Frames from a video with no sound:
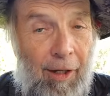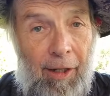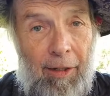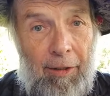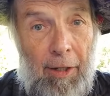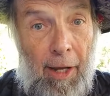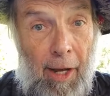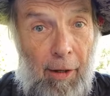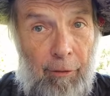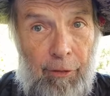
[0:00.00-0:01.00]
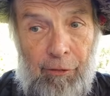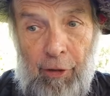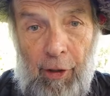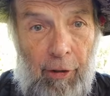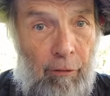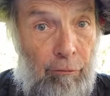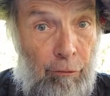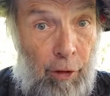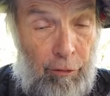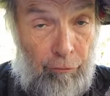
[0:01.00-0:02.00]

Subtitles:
And now he's got a rich